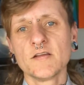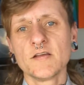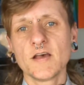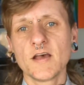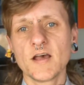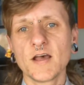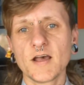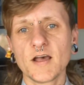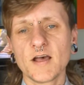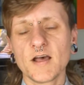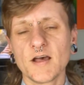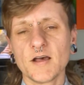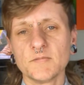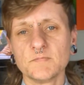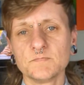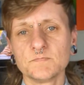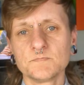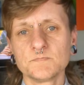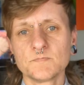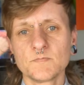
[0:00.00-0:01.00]

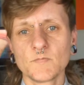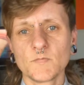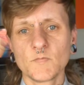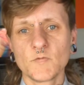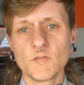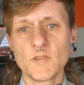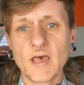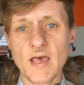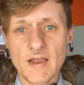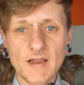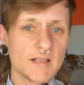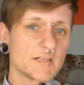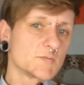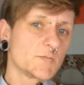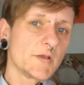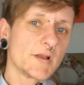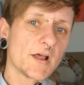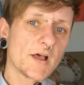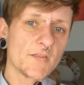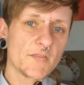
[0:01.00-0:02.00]
has
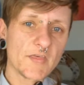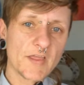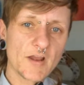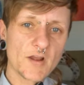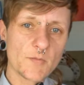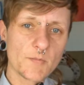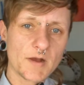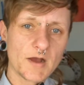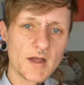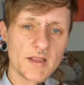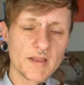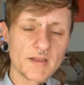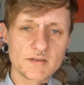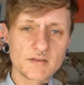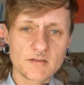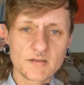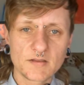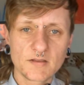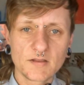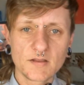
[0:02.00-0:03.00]
been on their mind,